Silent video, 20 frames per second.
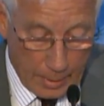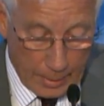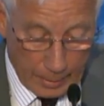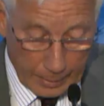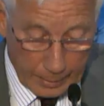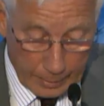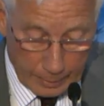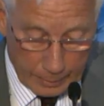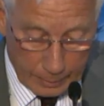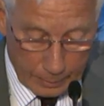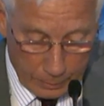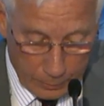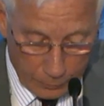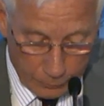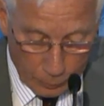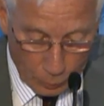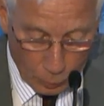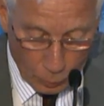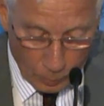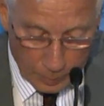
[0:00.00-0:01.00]
In an
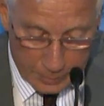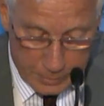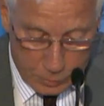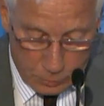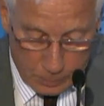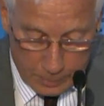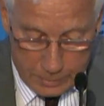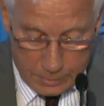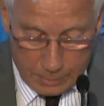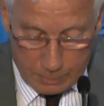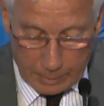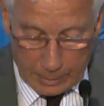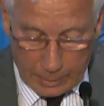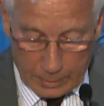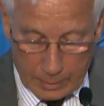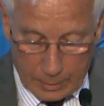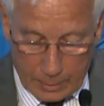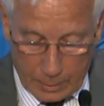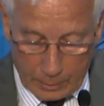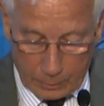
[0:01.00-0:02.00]
interview with Swiss
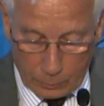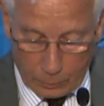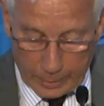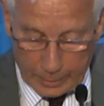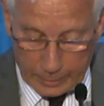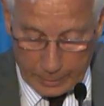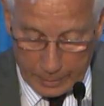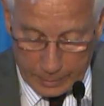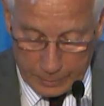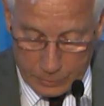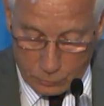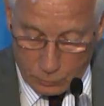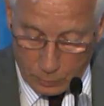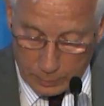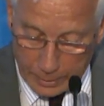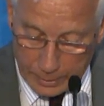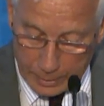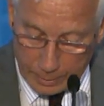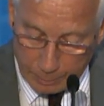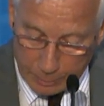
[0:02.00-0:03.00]
media on 28
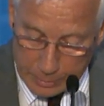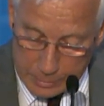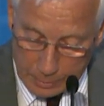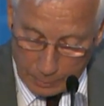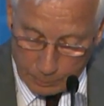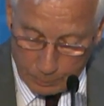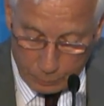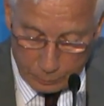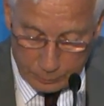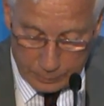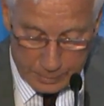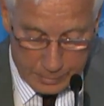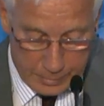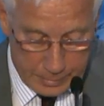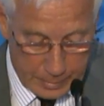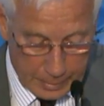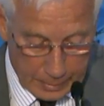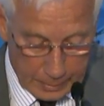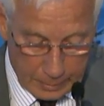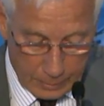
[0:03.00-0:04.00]
July, President Putin
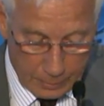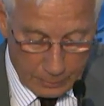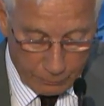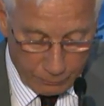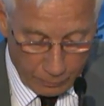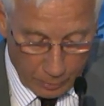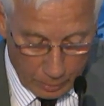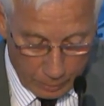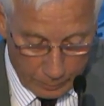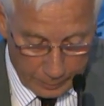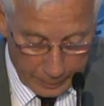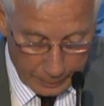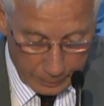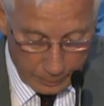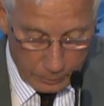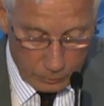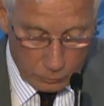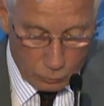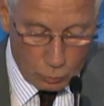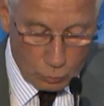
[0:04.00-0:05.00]
stated the following:
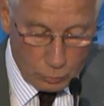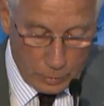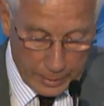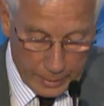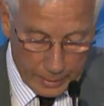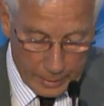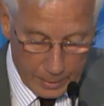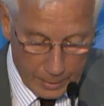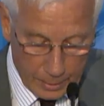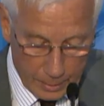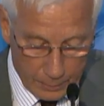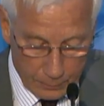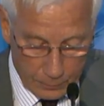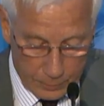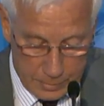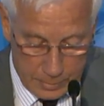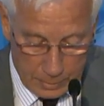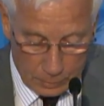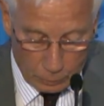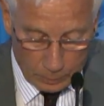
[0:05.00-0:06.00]
"Today, the
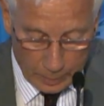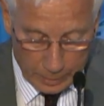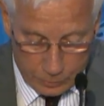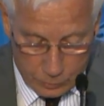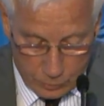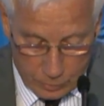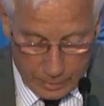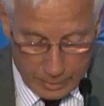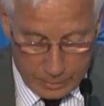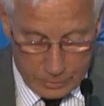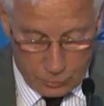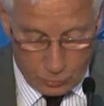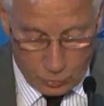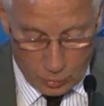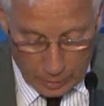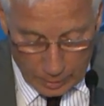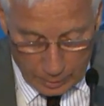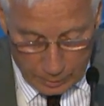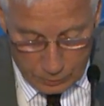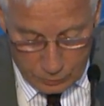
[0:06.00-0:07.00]
situation has
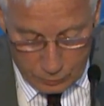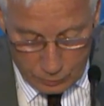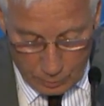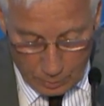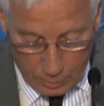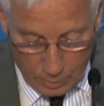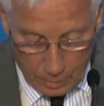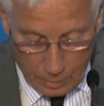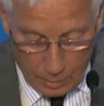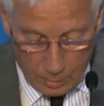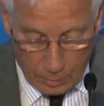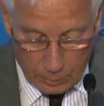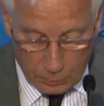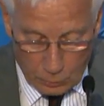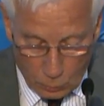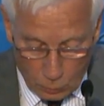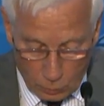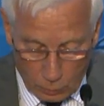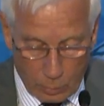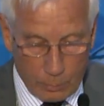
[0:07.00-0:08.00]
changed.
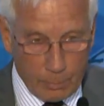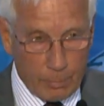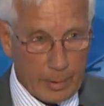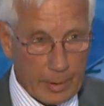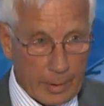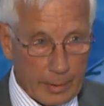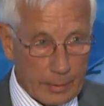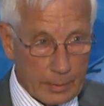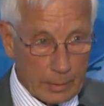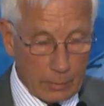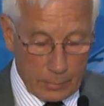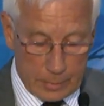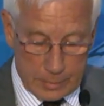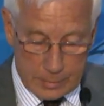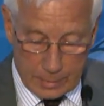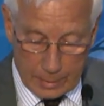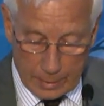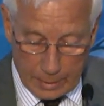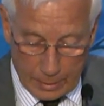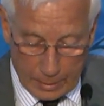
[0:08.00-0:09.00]
Europe and the
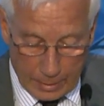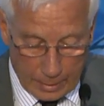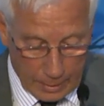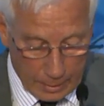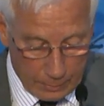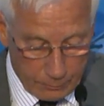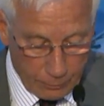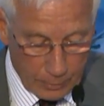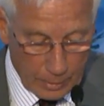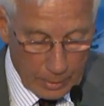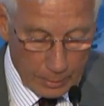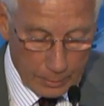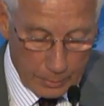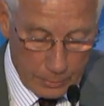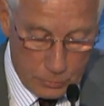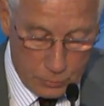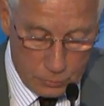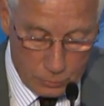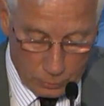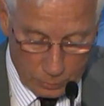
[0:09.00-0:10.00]
USA have
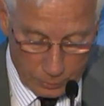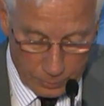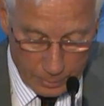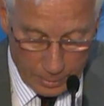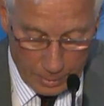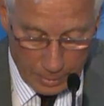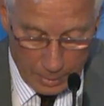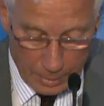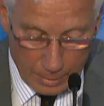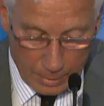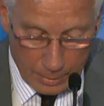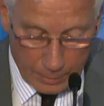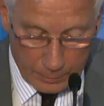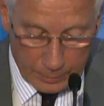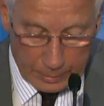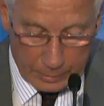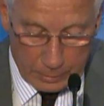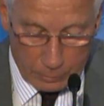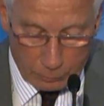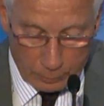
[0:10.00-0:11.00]
understood
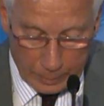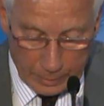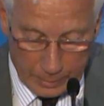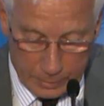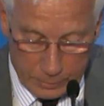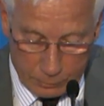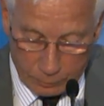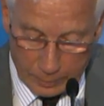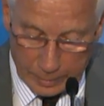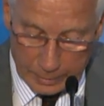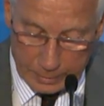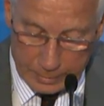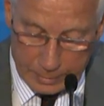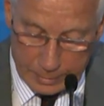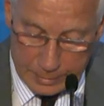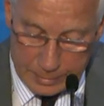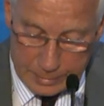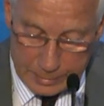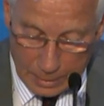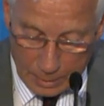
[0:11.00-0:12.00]
that the real threat
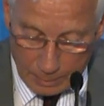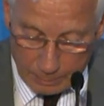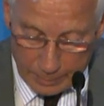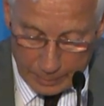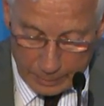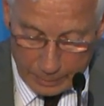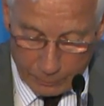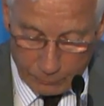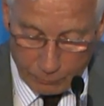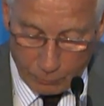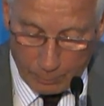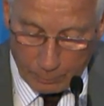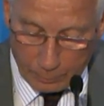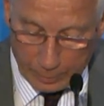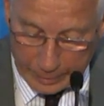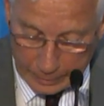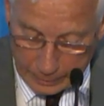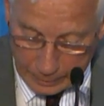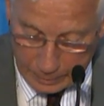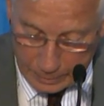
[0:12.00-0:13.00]
is coming from
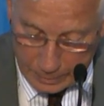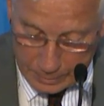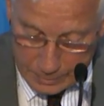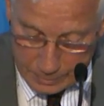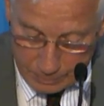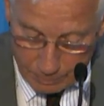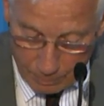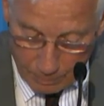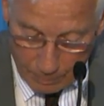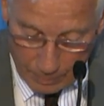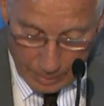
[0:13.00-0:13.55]
radicalism.